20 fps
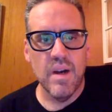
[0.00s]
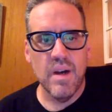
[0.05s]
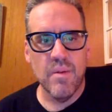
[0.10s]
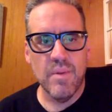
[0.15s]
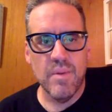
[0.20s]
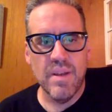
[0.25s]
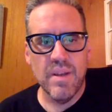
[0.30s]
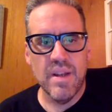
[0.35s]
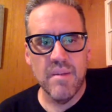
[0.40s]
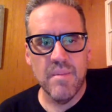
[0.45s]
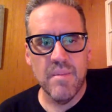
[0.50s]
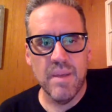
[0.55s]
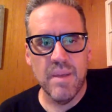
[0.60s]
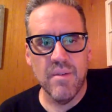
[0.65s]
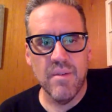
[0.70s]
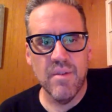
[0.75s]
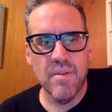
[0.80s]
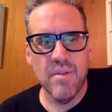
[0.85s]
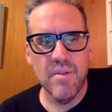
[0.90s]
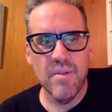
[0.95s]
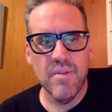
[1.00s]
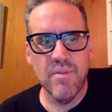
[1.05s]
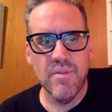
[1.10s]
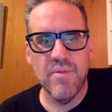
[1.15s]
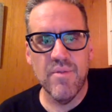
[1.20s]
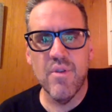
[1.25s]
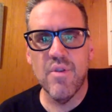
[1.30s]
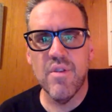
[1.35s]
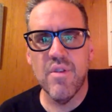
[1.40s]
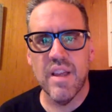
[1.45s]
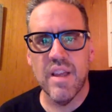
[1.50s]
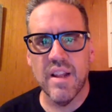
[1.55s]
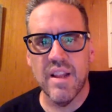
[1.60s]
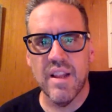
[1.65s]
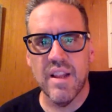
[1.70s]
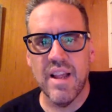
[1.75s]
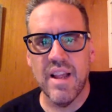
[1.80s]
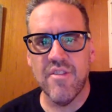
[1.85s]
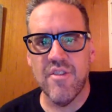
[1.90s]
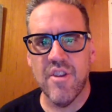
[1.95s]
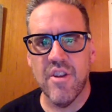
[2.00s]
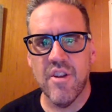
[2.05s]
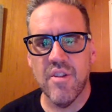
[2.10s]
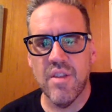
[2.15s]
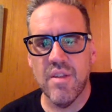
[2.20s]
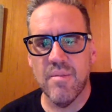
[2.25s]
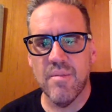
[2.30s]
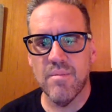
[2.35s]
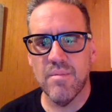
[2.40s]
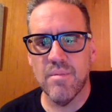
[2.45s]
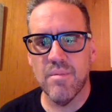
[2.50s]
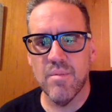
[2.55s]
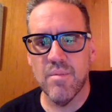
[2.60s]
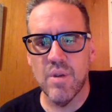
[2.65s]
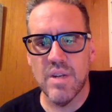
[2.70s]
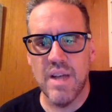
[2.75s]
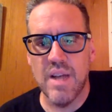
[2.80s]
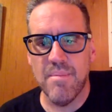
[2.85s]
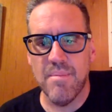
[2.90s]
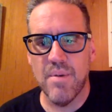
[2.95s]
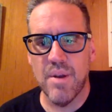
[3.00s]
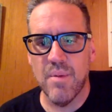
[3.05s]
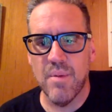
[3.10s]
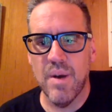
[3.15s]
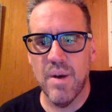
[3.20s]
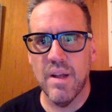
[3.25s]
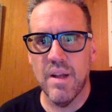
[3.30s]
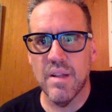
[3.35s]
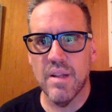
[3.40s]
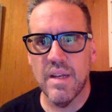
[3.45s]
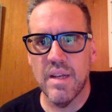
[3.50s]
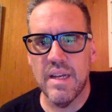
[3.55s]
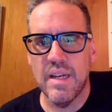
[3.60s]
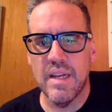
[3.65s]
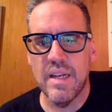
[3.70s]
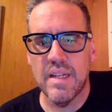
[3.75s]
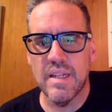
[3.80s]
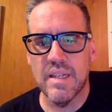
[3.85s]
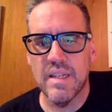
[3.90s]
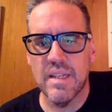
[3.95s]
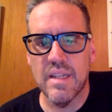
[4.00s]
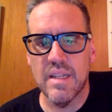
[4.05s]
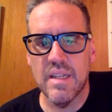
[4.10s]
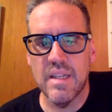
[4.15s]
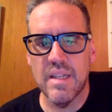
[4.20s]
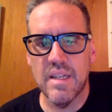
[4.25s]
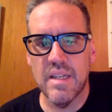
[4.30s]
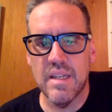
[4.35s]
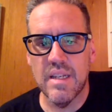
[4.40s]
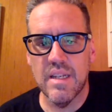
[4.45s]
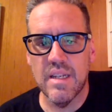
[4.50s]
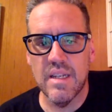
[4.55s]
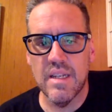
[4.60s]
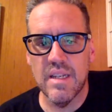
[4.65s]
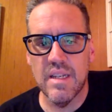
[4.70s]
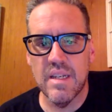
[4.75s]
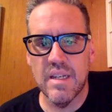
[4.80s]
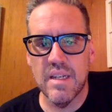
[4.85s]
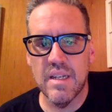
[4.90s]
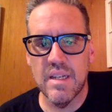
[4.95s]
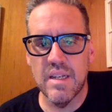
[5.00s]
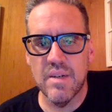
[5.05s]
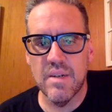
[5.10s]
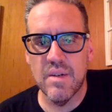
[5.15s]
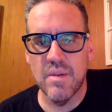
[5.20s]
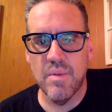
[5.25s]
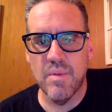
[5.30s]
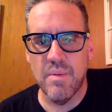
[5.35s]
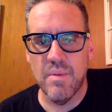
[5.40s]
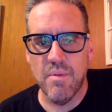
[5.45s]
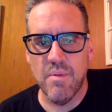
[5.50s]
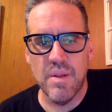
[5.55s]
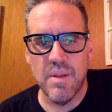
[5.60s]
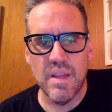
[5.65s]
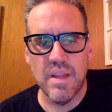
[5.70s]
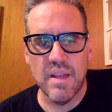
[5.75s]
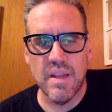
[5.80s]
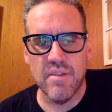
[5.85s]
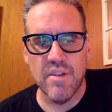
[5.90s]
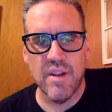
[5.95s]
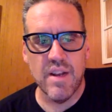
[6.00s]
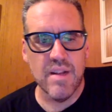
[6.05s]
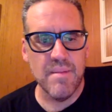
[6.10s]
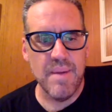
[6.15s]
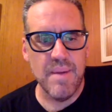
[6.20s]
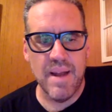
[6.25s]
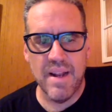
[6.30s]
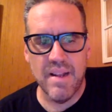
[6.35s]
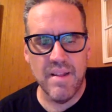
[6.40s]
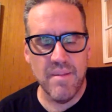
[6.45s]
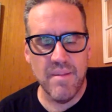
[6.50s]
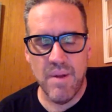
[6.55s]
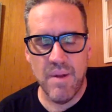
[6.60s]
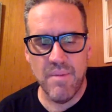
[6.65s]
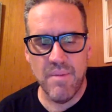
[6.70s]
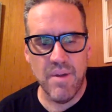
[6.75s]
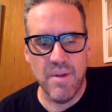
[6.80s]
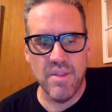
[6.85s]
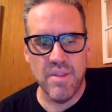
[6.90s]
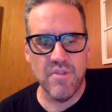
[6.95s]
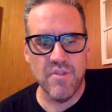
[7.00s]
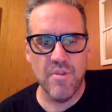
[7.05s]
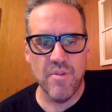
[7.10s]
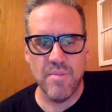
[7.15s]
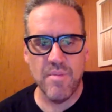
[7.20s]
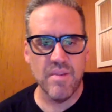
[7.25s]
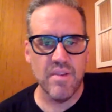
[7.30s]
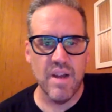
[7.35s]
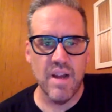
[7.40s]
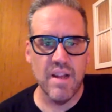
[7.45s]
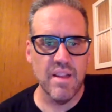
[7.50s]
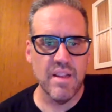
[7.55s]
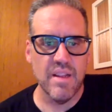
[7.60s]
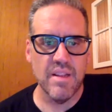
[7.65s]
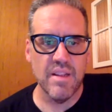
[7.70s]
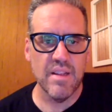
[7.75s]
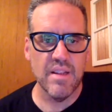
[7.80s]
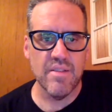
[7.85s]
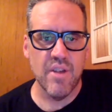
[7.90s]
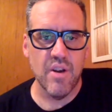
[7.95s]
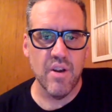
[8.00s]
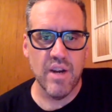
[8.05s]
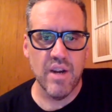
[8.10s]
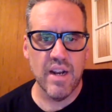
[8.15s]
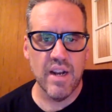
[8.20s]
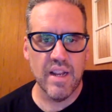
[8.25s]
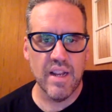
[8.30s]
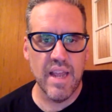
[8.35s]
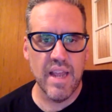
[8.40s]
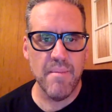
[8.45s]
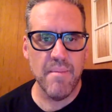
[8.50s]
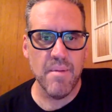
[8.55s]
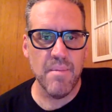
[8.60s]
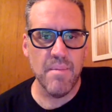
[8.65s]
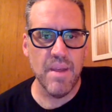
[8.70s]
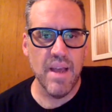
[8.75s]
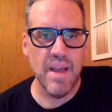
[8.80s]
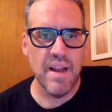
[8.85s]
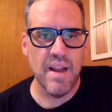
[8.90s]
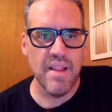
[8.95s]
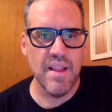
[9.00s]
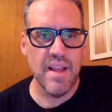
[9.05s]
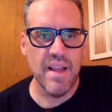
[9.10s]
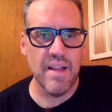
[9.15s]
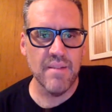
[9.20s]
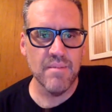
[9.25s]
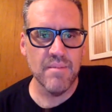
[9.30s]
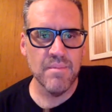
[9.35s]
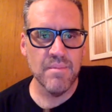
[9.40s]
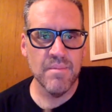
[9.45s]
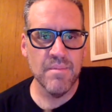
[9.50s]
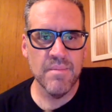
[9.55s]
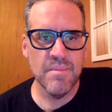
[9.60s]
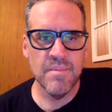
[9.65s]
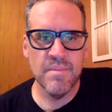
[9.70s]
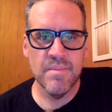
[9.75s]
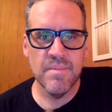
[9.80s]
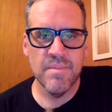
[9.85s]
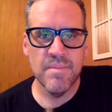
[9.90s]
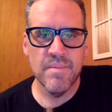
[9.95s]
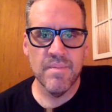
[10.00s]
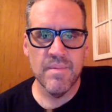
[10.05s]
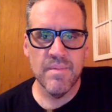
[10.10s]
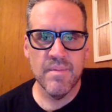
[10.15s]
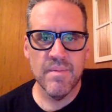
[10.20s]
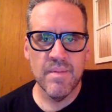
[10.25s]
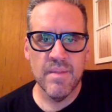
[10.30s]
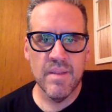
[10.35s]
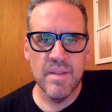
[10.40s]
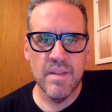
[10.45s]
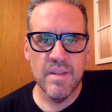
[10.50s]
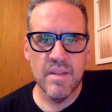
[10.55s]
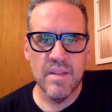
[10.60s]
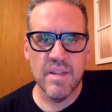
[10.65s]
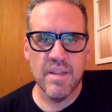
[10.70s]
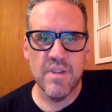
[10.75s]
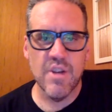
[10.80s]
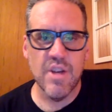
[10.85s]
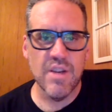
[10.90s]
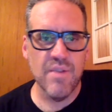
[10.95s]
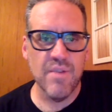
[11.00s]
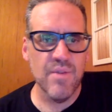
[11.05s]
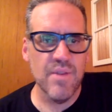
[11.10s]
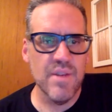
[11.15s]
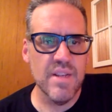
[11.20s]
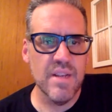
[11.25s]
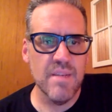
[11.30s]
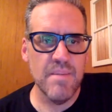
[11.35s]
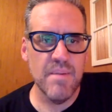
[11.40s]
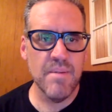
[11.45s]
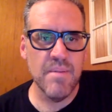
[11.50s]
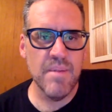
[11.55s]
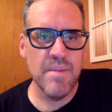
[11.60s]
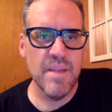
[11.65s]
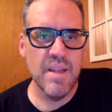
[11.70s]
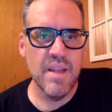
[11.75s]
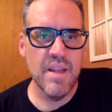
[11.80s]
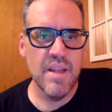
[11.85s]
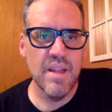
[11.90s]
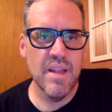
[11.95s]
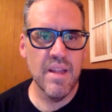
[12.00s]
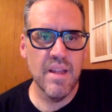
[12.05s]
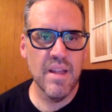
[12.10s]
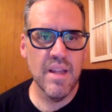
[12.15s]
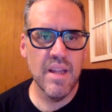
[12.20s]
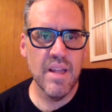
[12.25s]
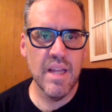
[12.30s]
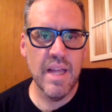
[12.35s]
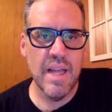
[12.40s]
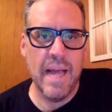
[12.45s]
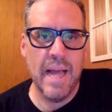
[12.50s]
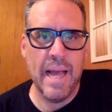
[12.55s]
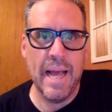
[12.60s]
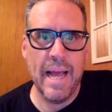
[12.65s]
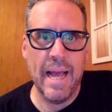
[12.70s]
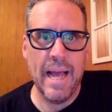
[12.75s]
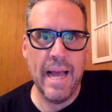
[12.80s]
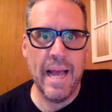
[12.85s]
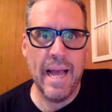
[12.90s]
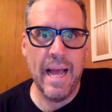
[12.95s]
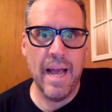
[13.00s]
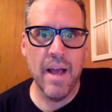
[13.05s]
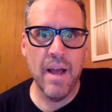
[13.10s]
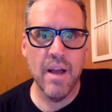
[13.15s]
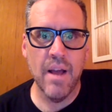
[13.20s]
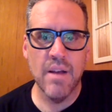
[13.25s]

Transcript: We did a big food thing last year that worked out pretty well, and we were really excited about it. And then when I went on this trip to Scotland, this all kind of came to be out of that. Did you guys freeze up on me? I don't.